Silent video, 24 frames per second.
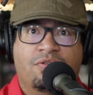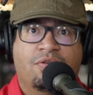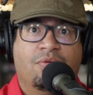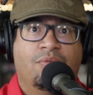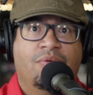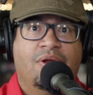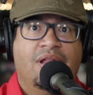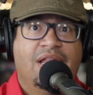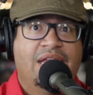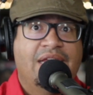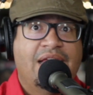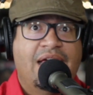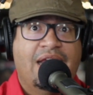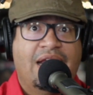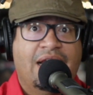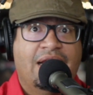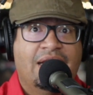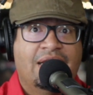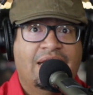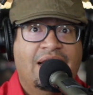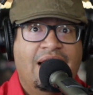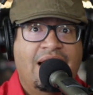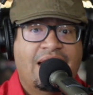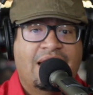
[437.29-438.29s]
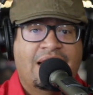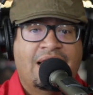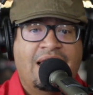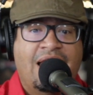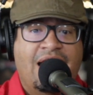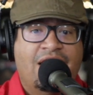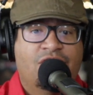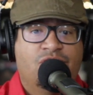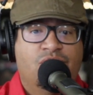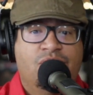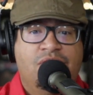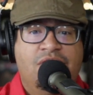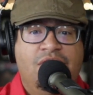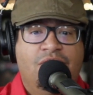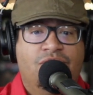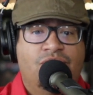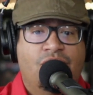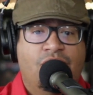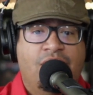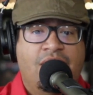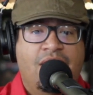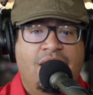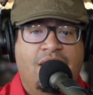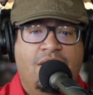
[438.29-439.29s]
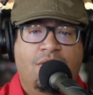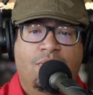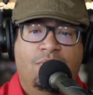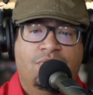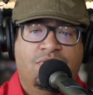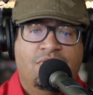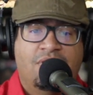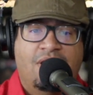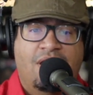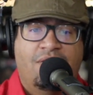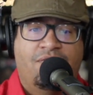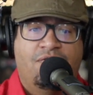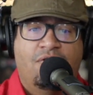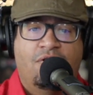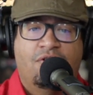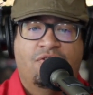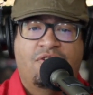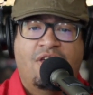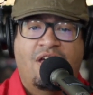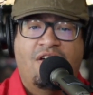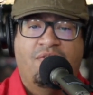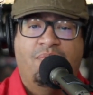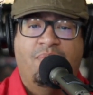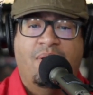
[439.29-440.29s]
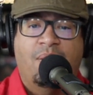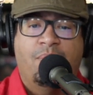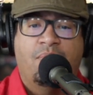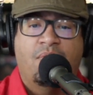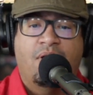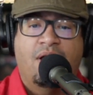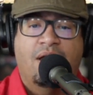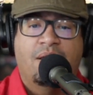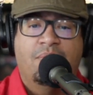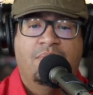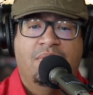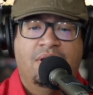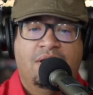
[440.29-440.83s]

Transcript: So really not a lot of casualties or KOs in that first half by Brian.